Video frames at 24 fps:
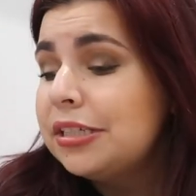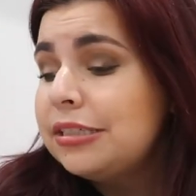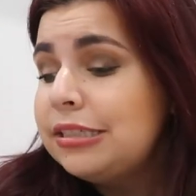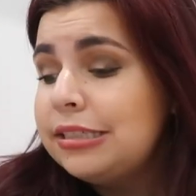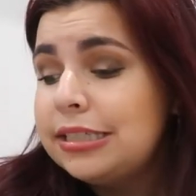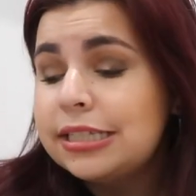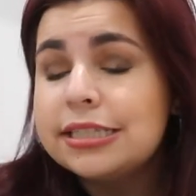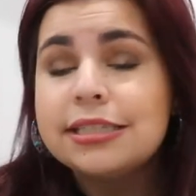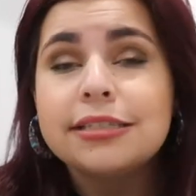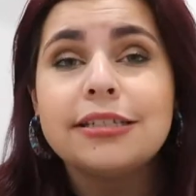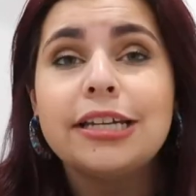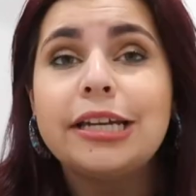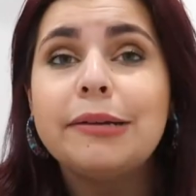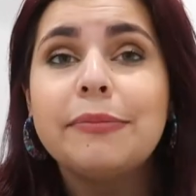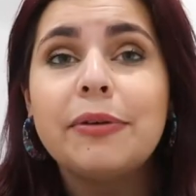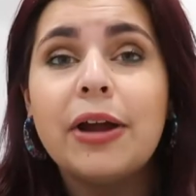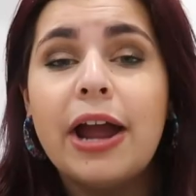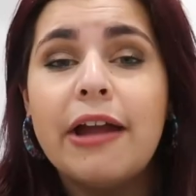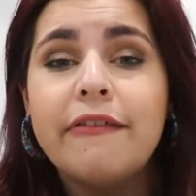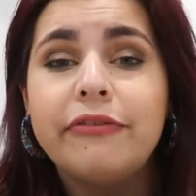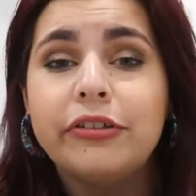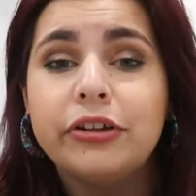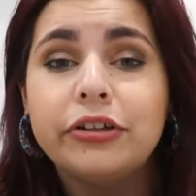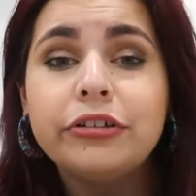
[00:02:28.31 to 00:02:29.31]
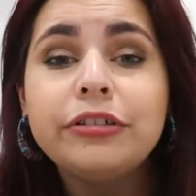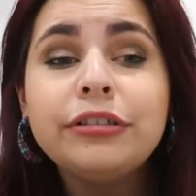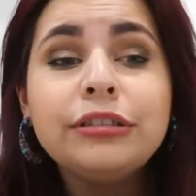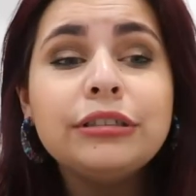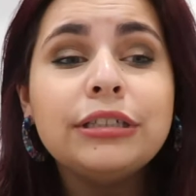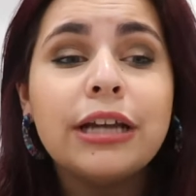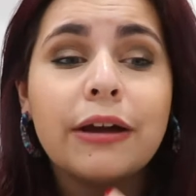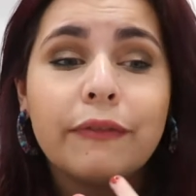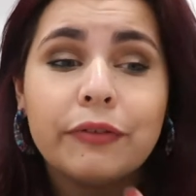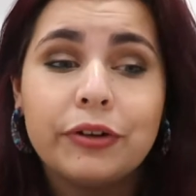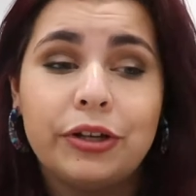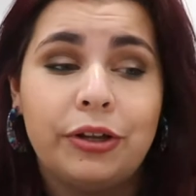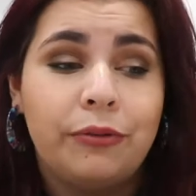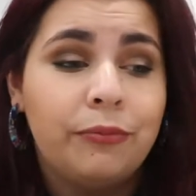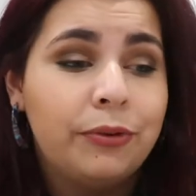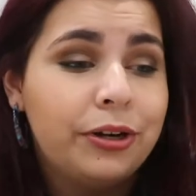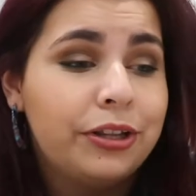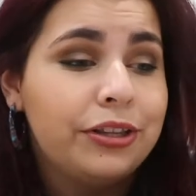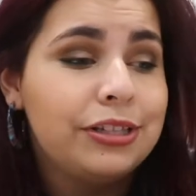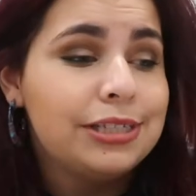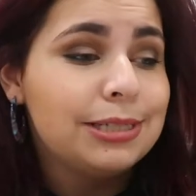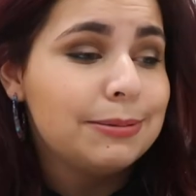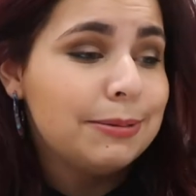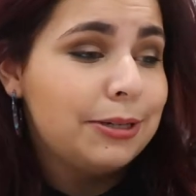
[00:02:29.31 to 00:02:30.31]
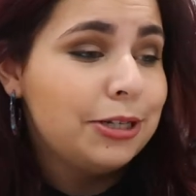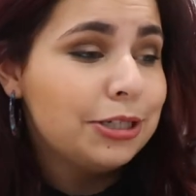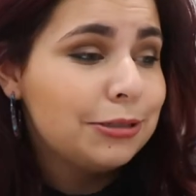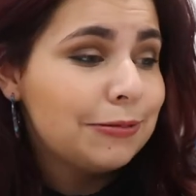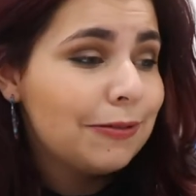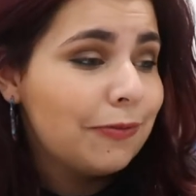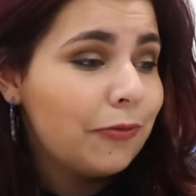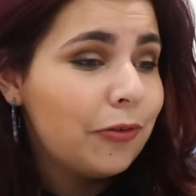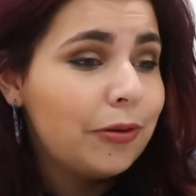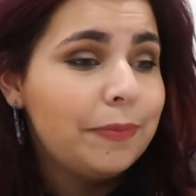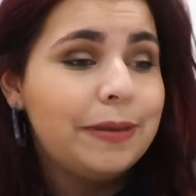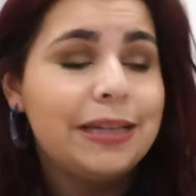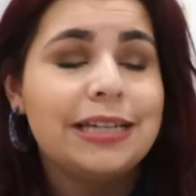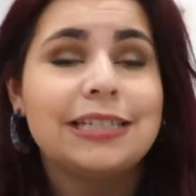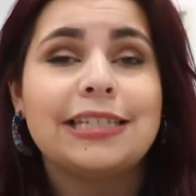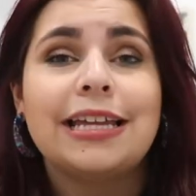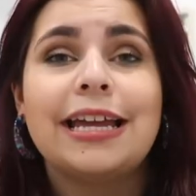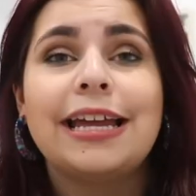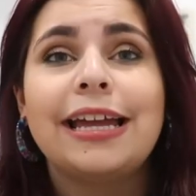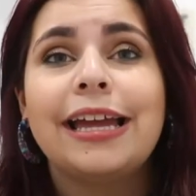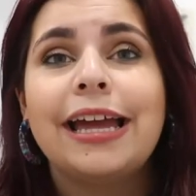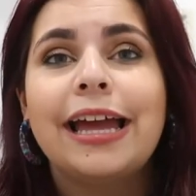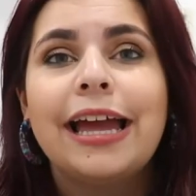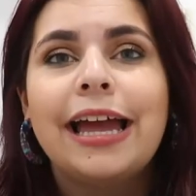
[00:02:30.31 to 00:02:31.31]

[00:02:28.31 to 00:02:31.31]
Disclaimer, I've literally never done one of these videos before because I